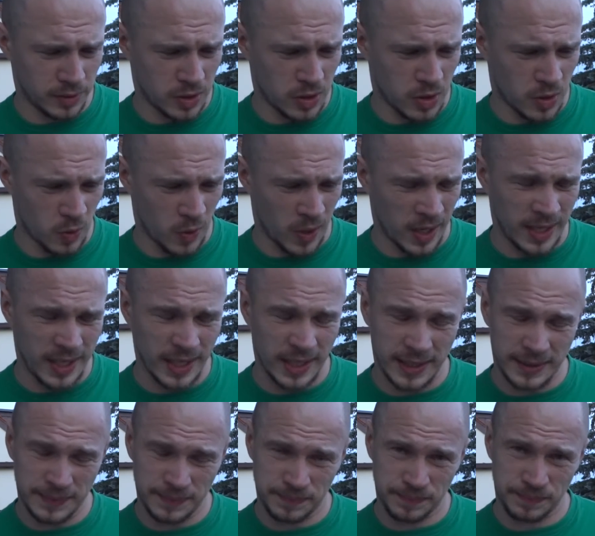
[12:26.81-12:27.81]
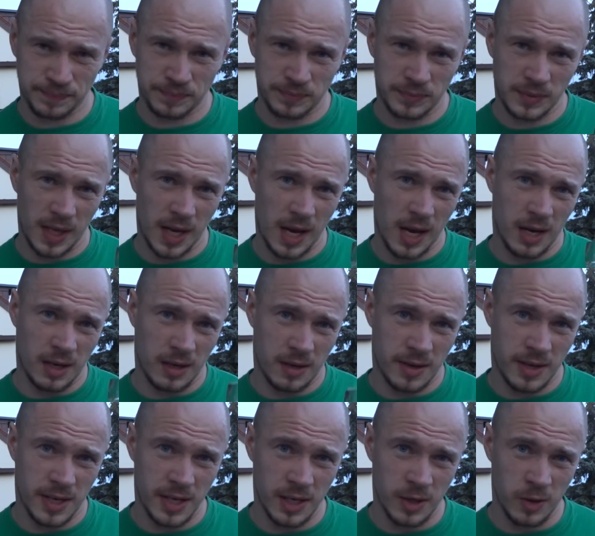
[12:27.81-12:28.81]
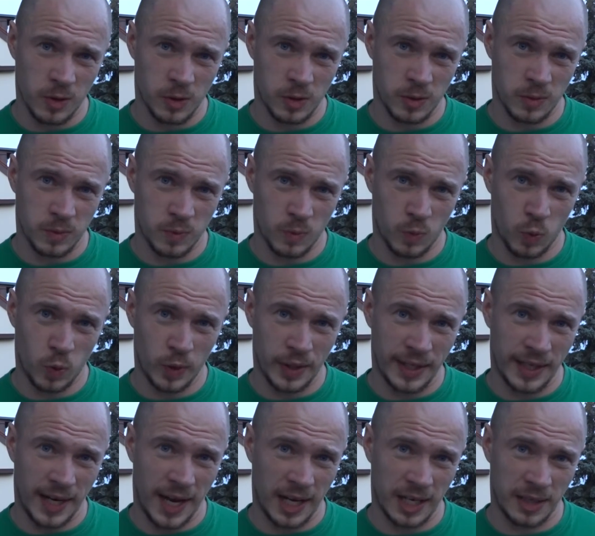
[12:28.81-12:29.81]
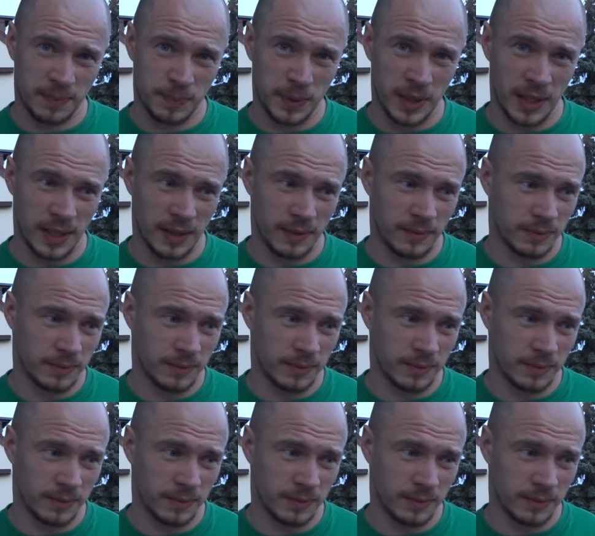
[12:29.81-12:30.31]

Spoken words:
drink it and see you with the next beer.